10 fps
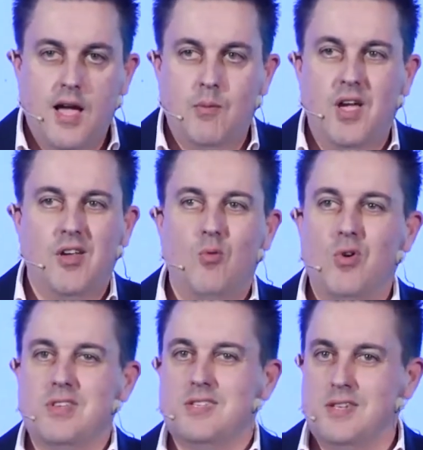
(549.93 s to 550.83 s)
and we're going to
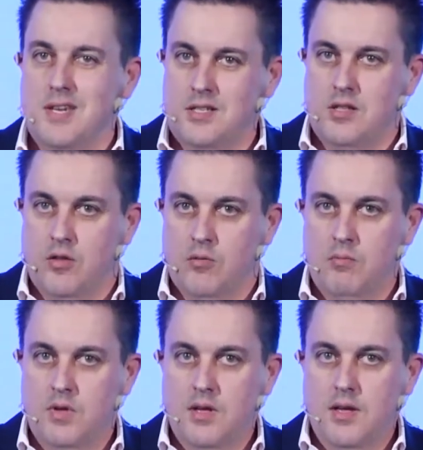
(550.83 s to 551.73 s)
want to stick to
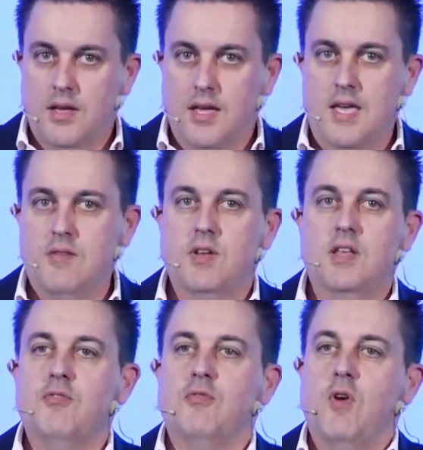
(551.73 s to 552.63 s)
them, even
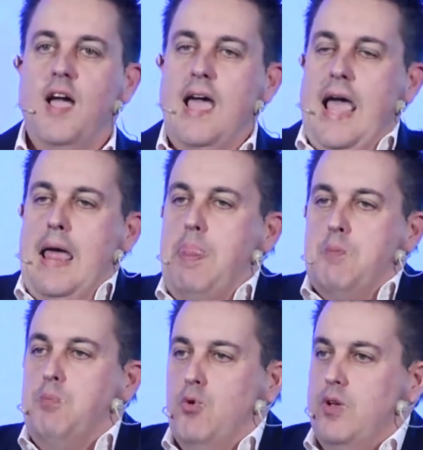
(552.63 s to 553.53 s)
if at
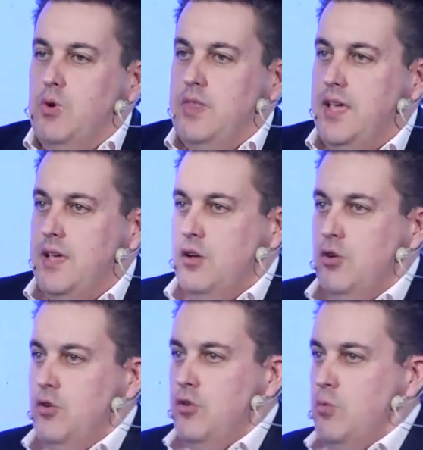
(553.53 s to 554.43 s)
the point when they
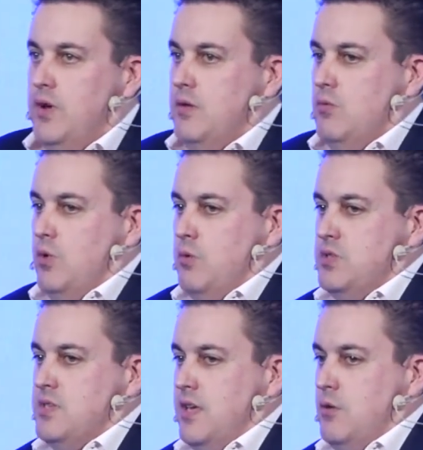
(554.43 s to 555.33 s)
occurred, we
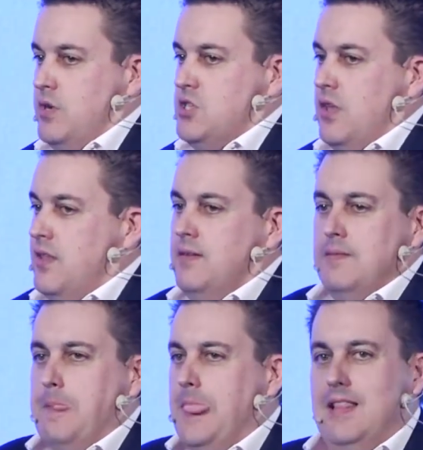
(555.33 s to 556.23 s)
would say to each
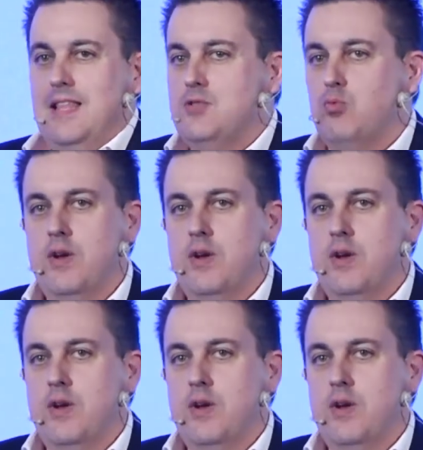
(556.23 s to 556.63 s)
other, let's